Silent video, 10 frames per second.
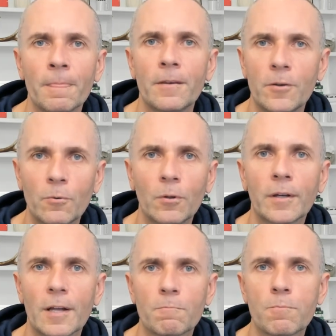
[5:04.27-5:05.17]
you will
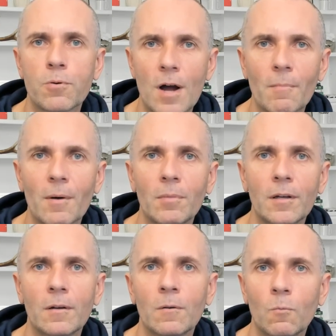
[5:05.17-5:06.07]
get
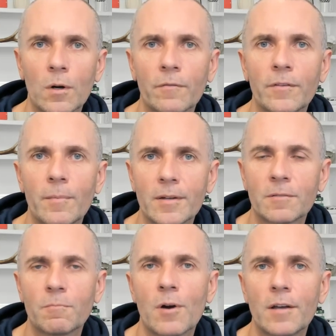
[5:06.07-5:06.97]
probably one of the
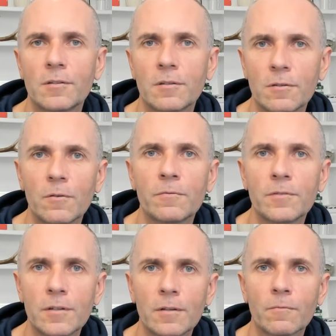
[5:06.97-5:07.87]
best prices you've
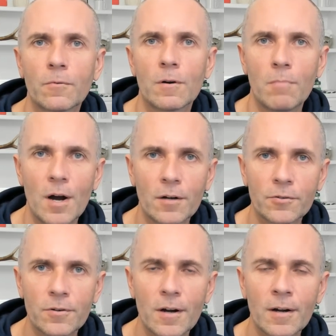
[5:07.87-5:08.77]
seen for a box
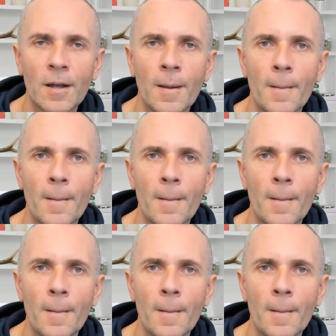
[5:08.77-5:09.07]
truck.